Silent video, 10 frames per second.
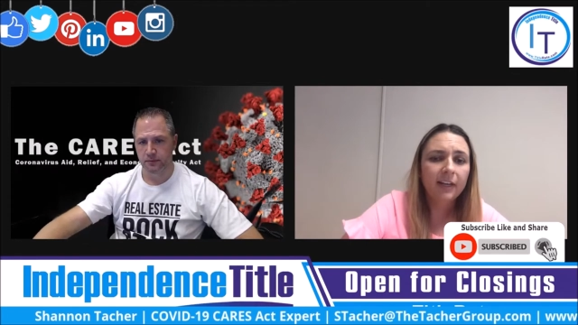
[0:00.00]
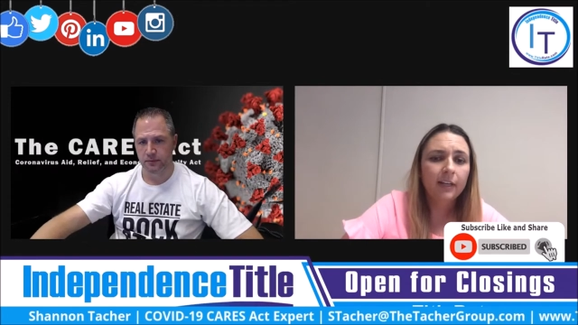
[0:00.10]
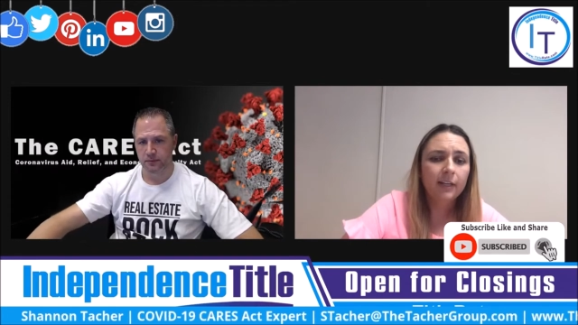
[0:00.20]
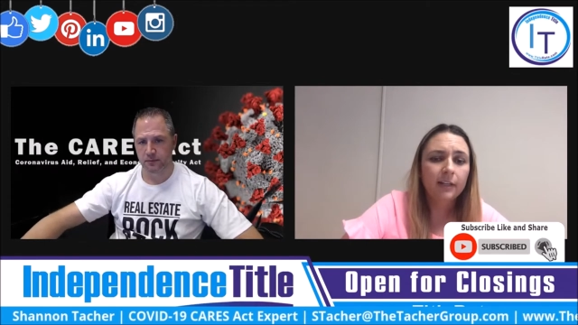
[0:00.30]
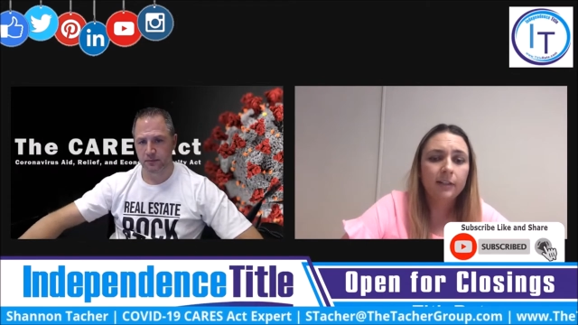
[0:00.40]

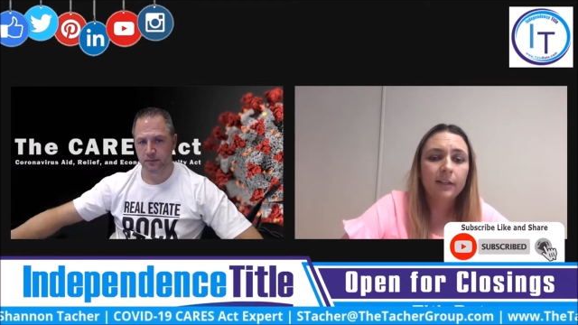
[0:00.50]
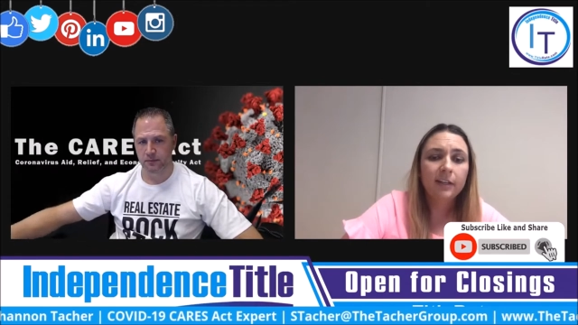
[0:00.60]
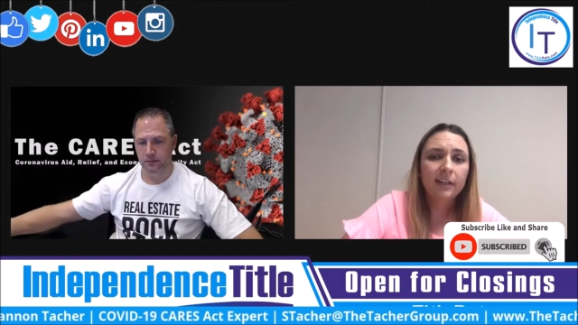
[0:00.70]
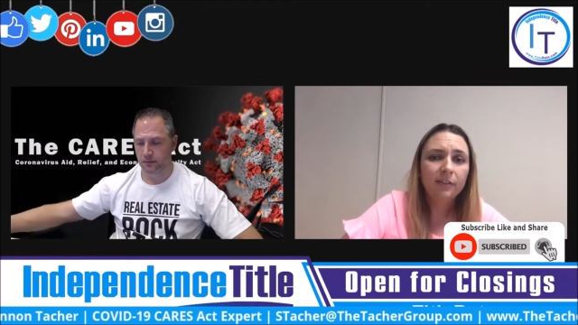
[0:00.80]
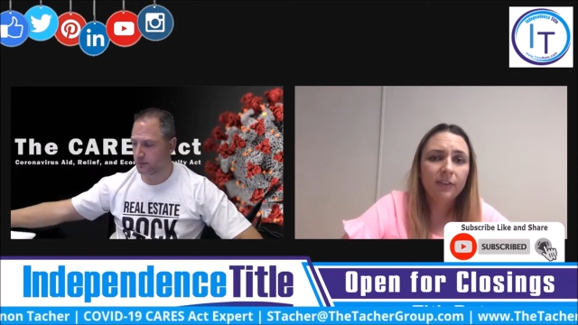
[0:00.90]
Speaker 1: and
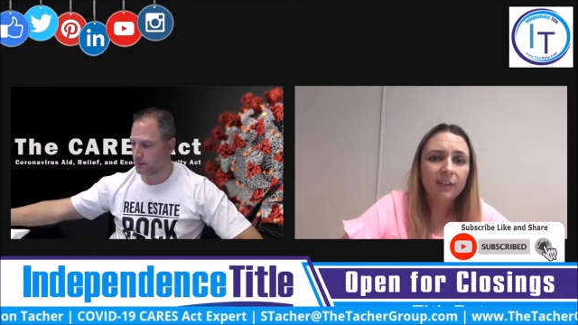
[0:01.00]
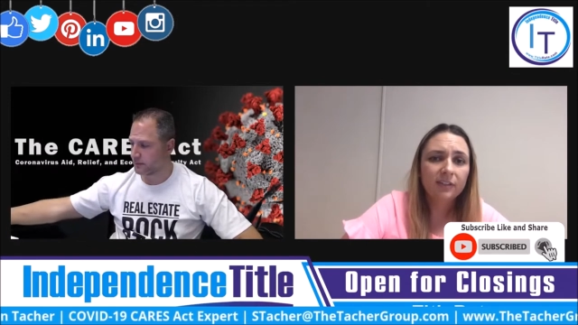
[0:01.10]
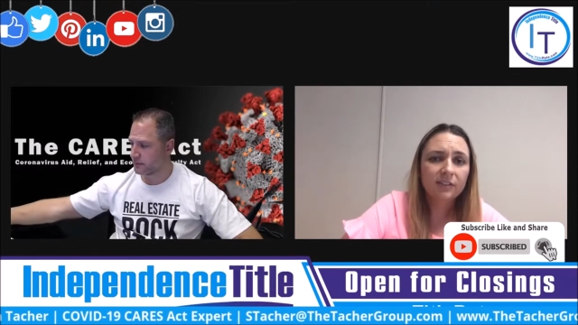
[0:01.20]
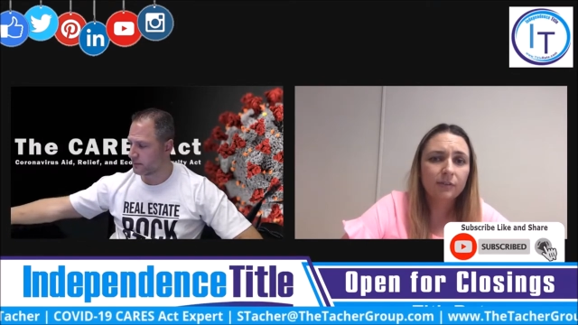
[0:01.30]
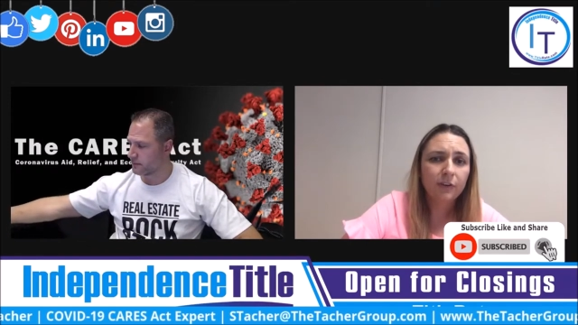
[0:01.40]
he
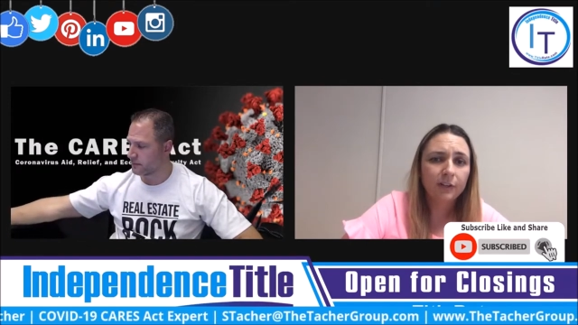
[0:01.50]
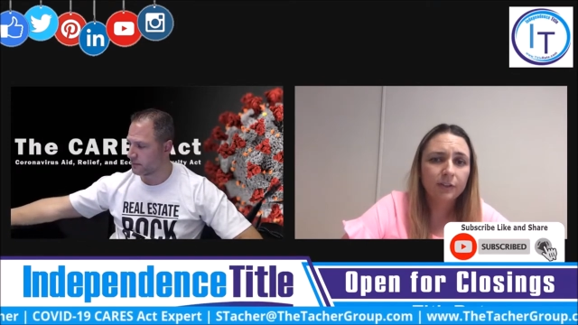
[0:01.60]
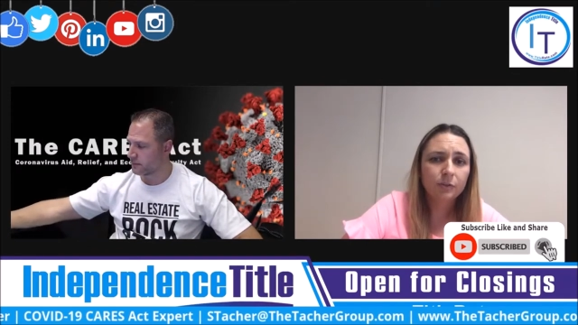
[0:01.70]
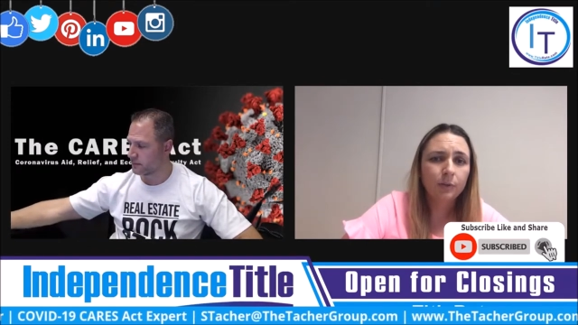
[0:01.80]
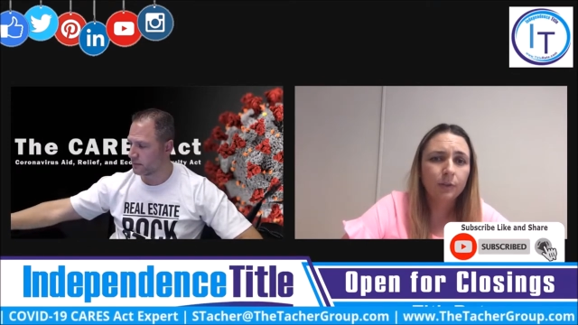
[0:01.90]
thinks the
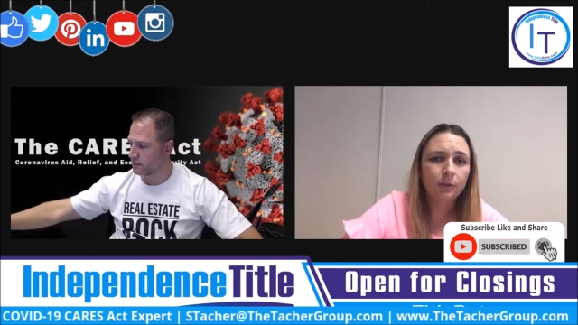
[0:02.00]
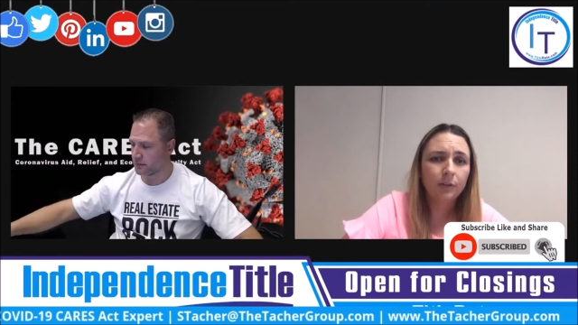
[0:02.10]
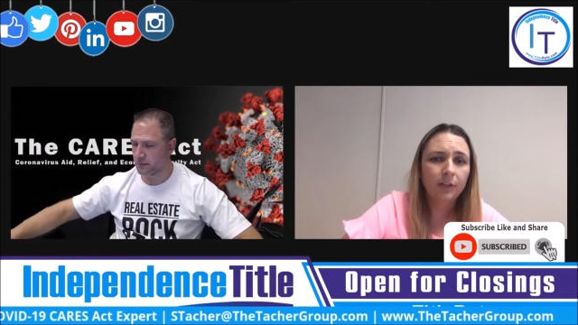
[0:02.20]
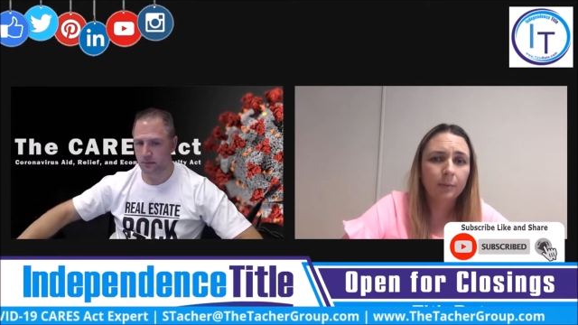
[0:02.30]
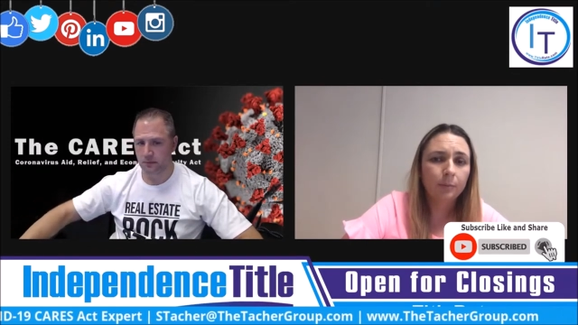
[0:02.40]
funds
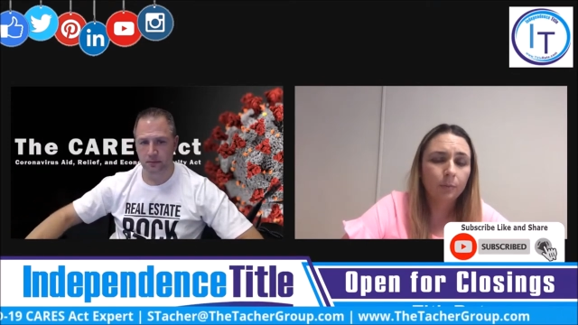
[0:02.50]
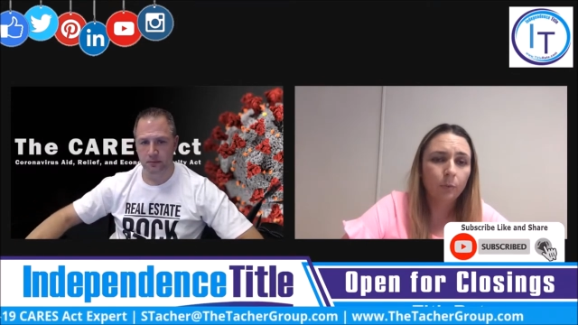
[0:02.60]
will